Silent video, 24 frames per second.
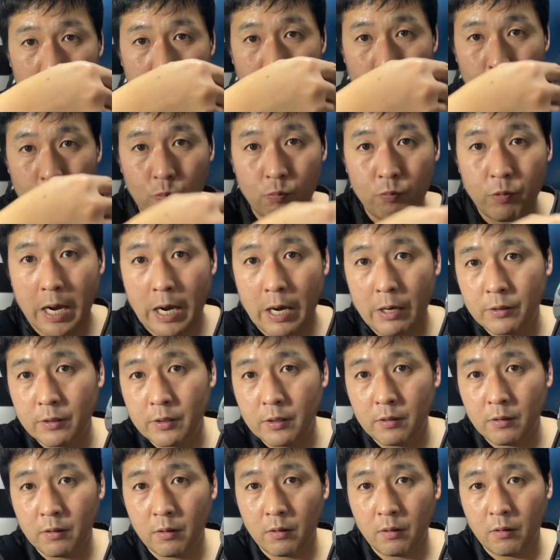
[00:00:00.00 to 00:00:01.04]

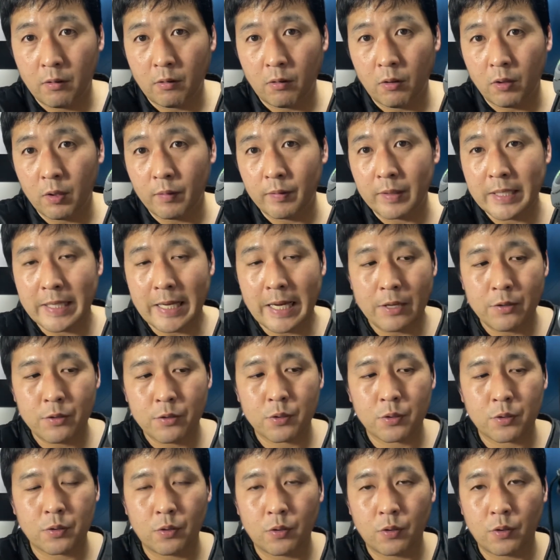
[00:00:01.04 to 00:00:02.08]
rounded all over the
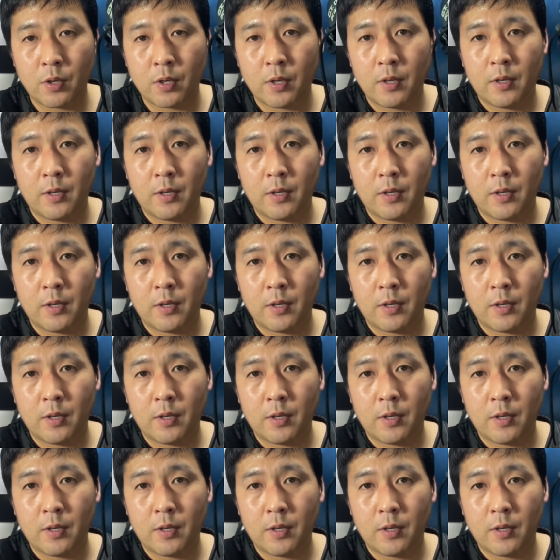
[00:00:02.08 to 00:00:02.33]
edge, so